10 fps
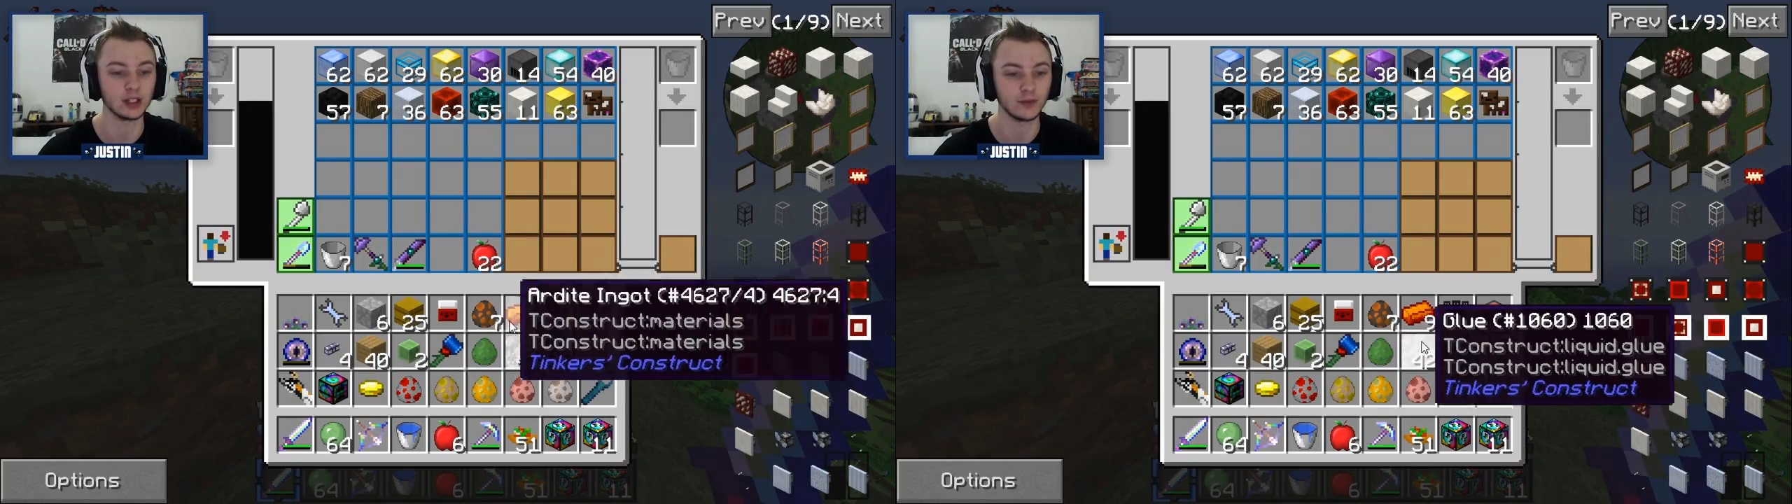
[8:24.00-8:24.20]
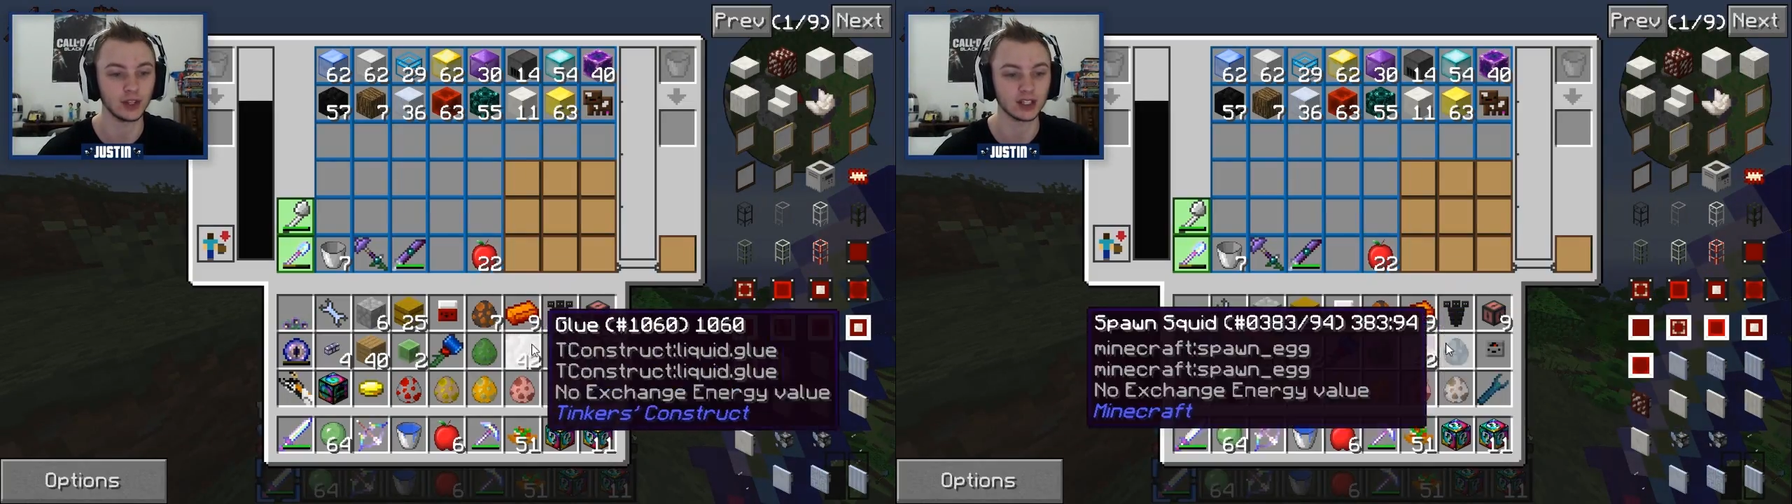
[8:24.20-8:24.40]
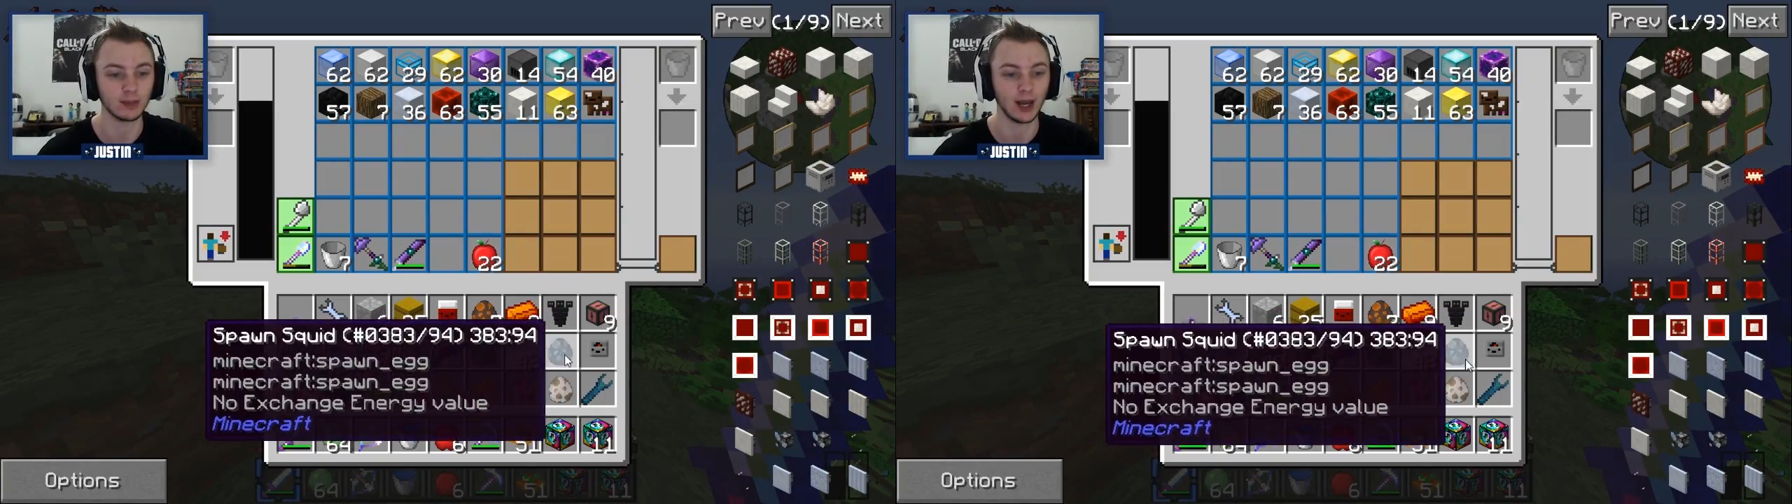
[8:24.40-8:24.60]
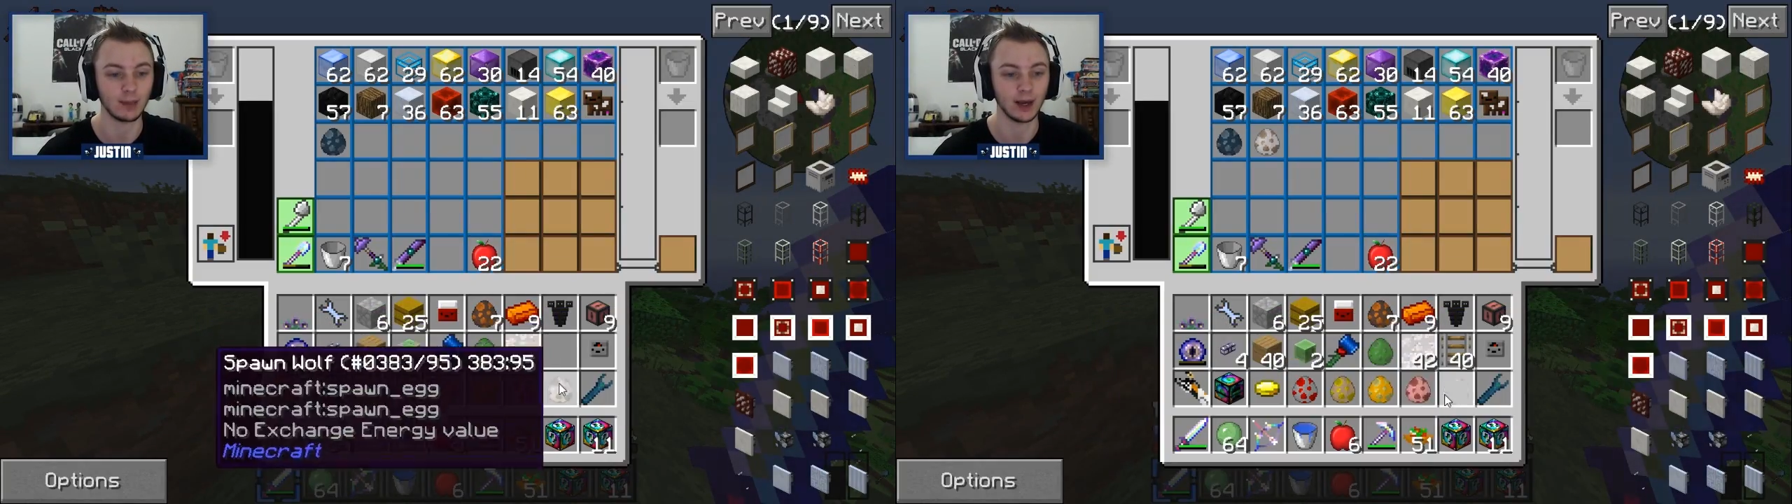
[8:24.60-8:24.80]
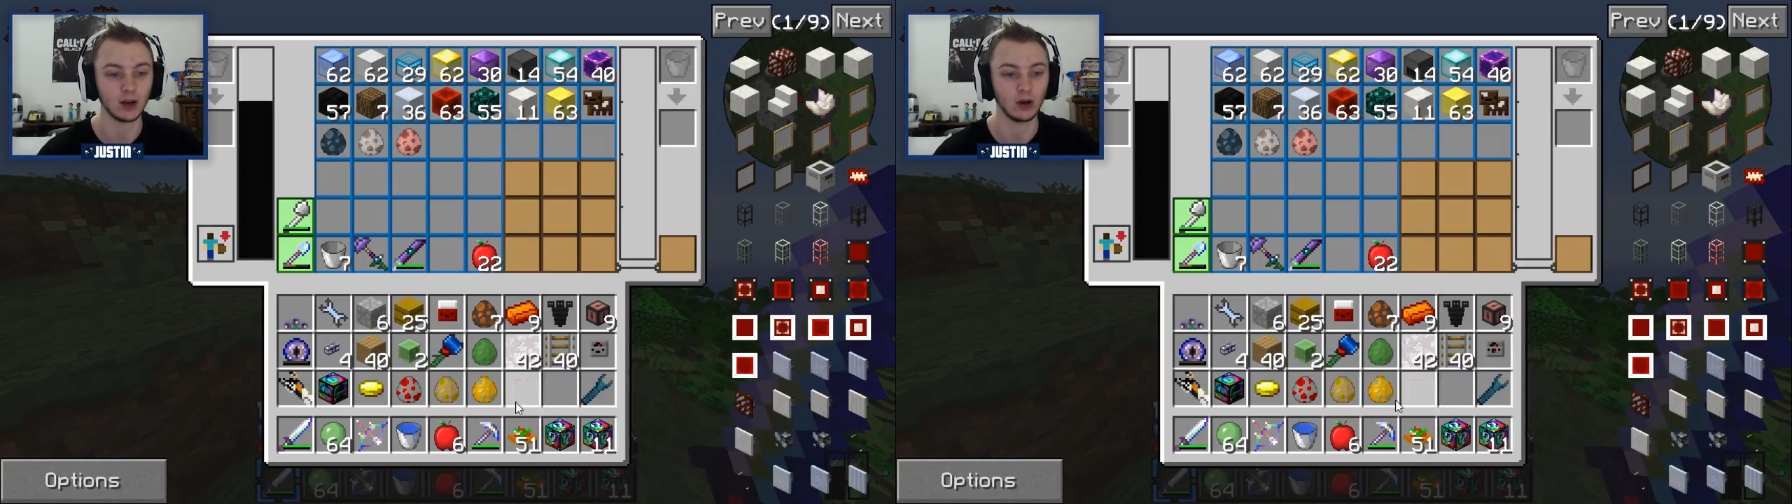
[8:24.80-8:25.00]
a few things in the
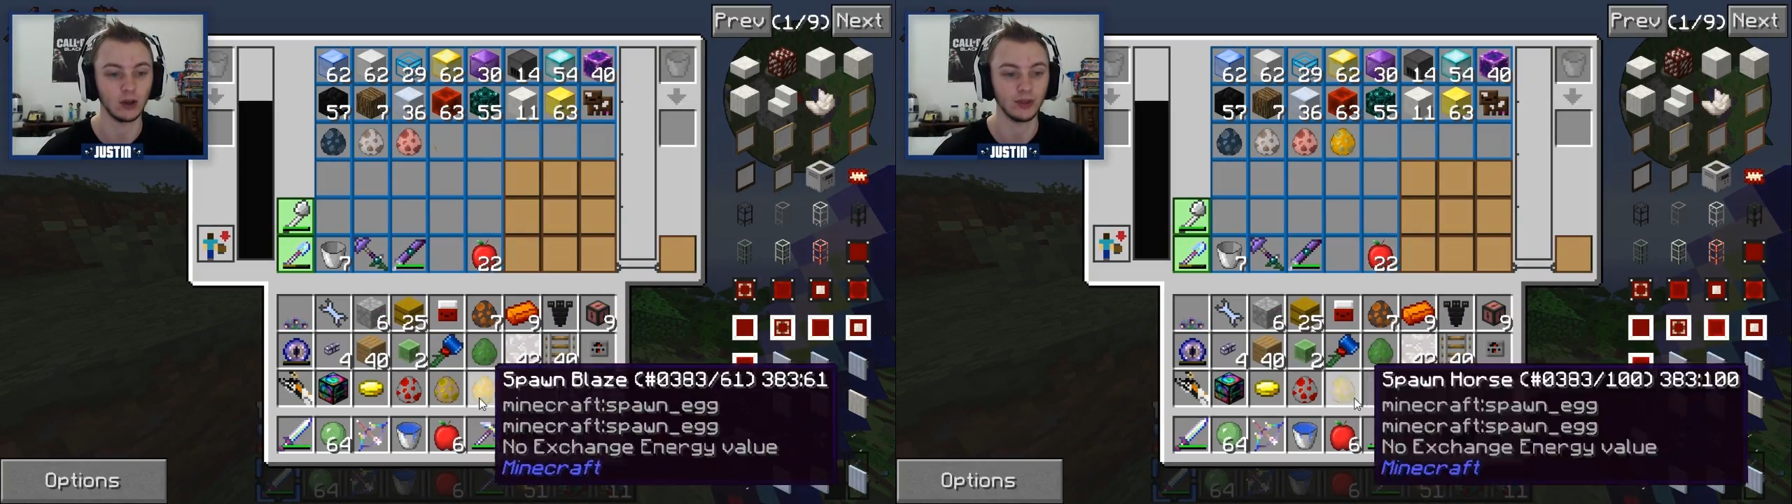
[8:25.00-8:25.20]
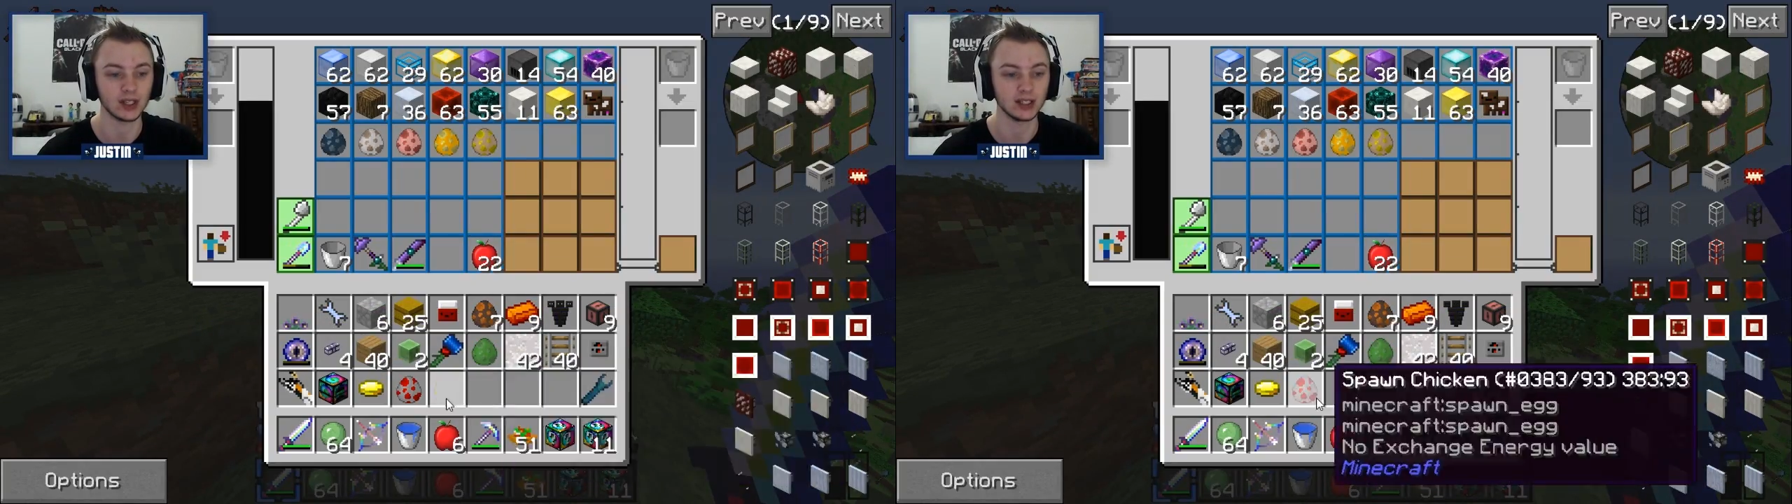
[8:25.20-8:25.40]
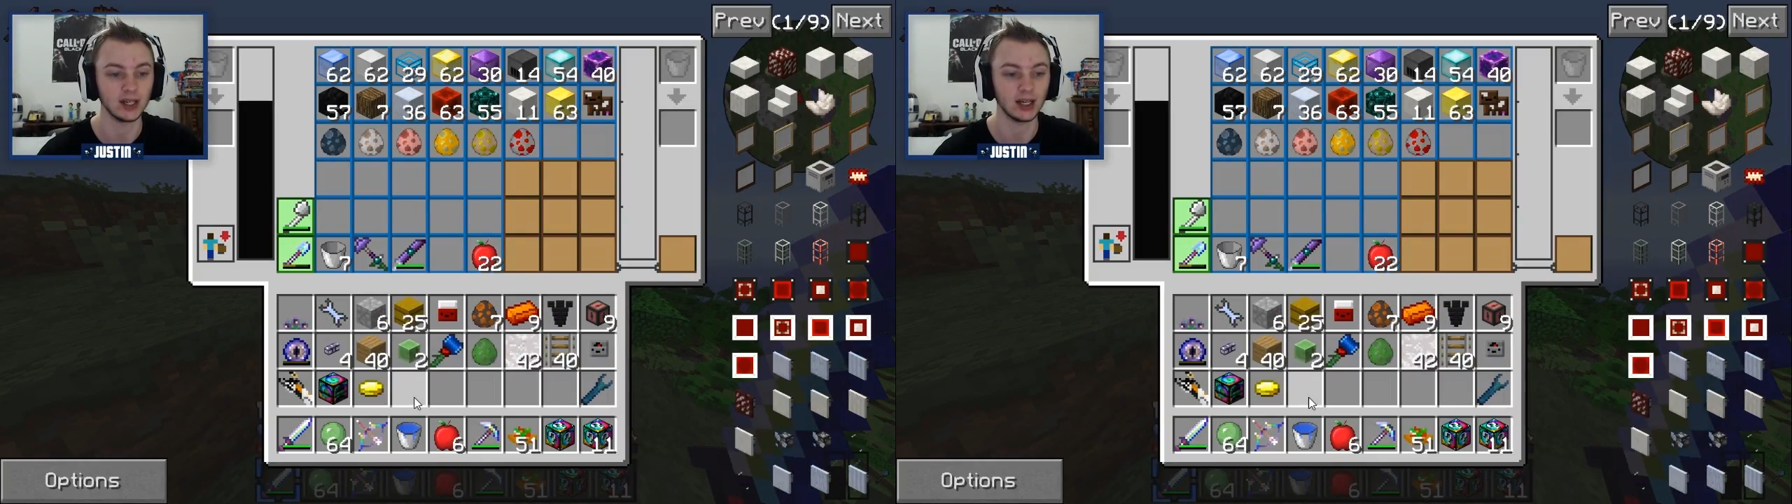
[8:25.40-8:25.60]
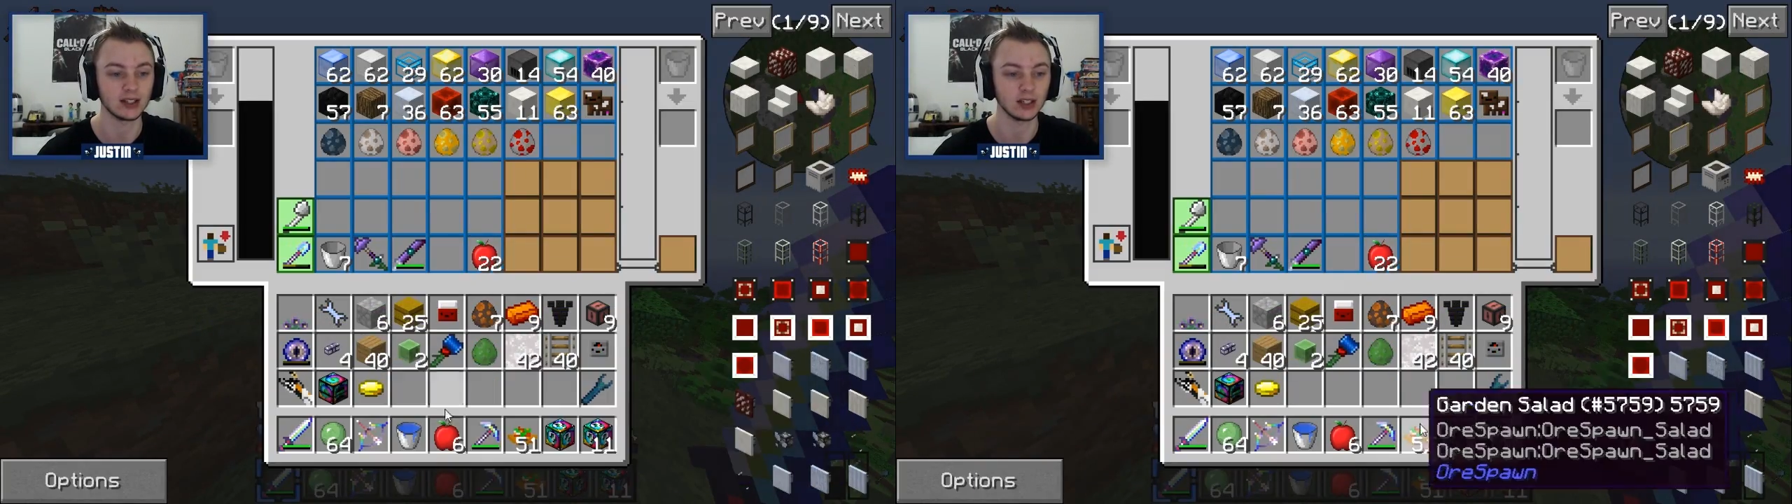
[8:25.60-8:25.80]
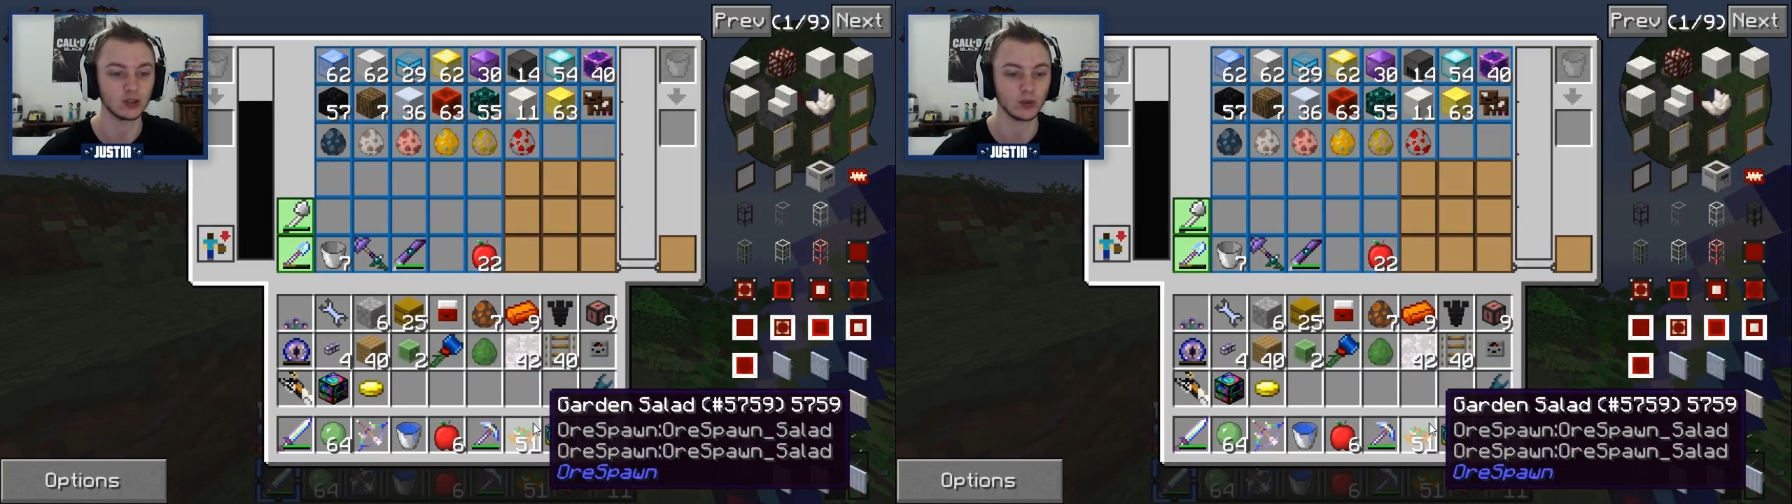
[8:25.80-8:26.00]
backpack. All this
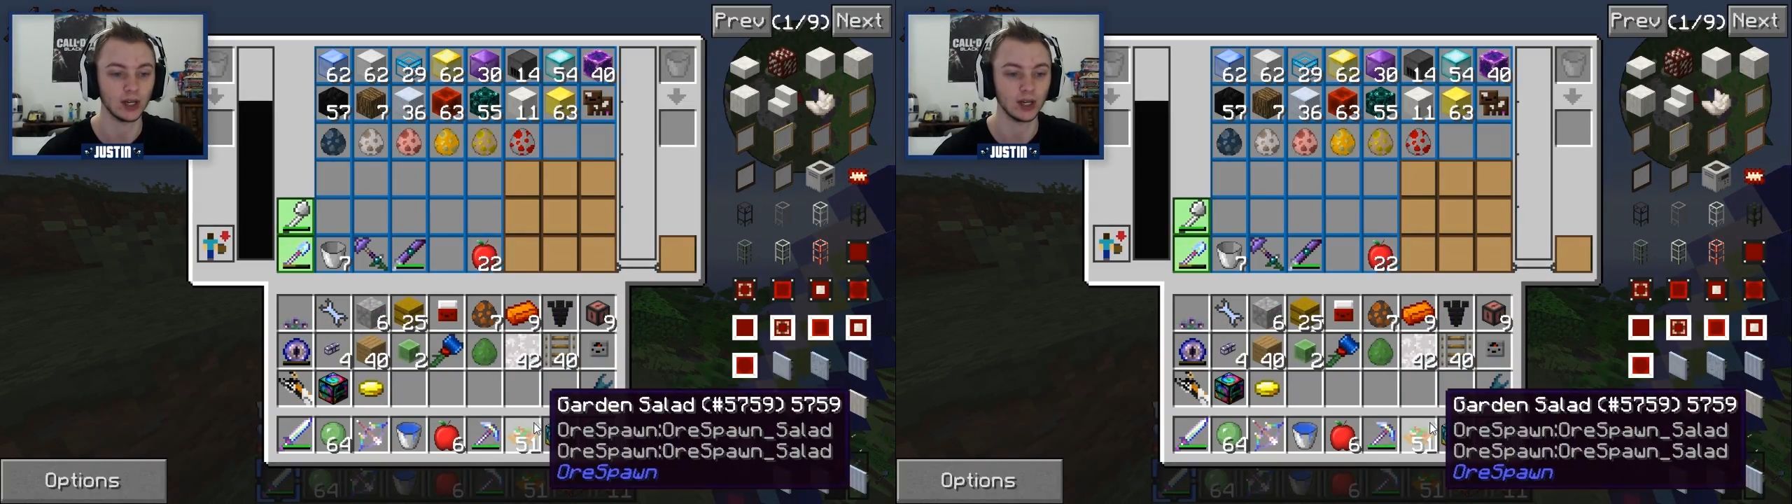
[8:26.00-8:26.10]
nonsense right